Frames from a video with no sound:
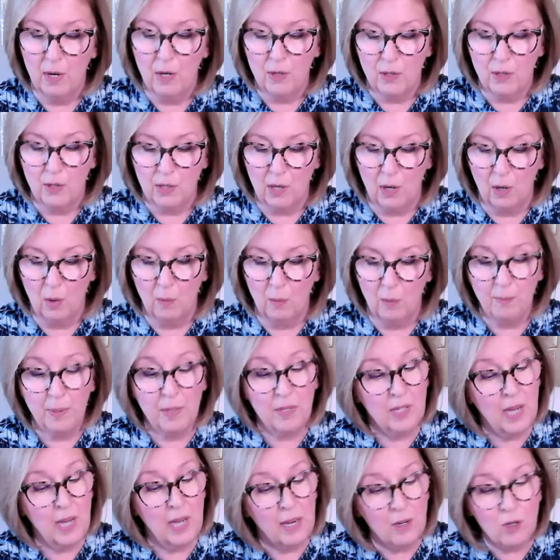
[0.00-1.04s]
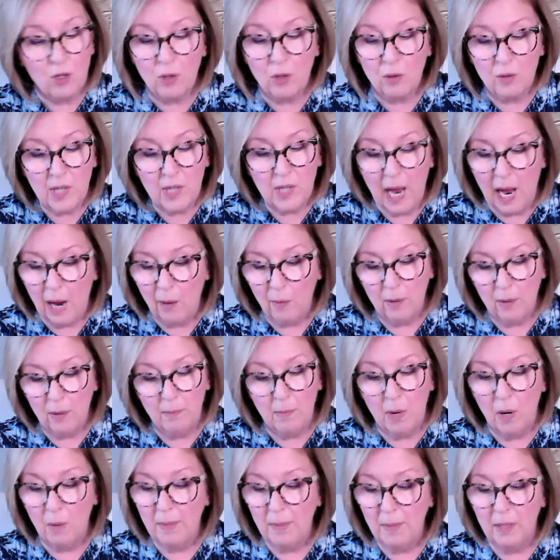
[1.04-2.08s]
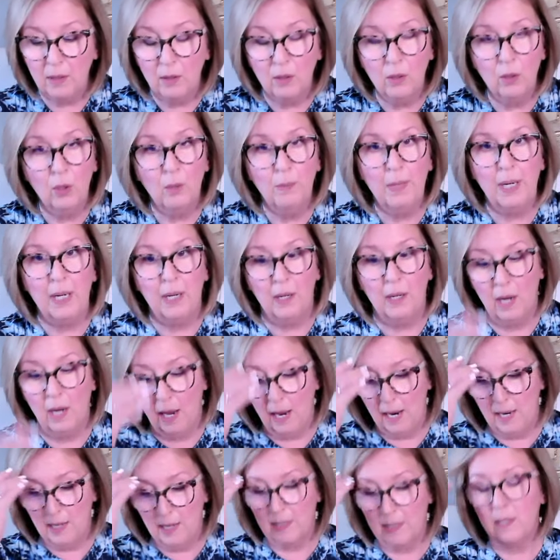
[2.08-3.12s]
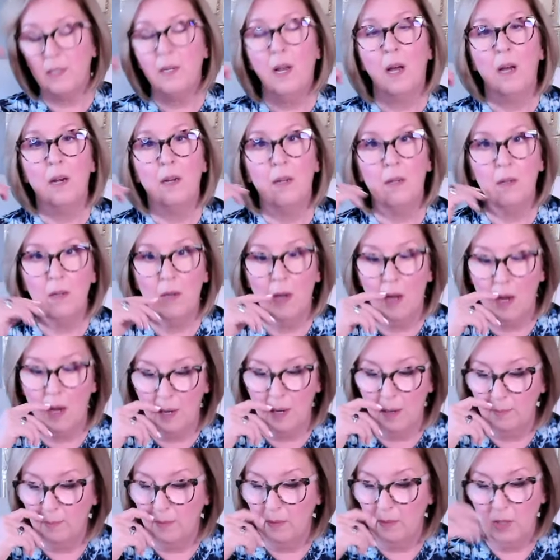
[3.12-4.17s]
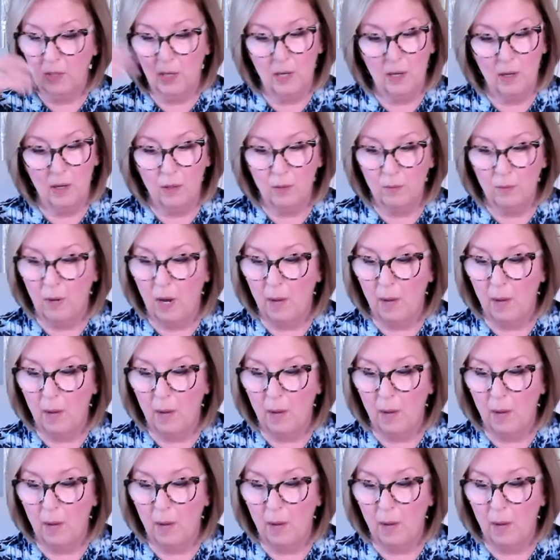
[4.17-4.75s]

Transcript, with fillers: So potential tower moment looming, guys. Not, not, you know,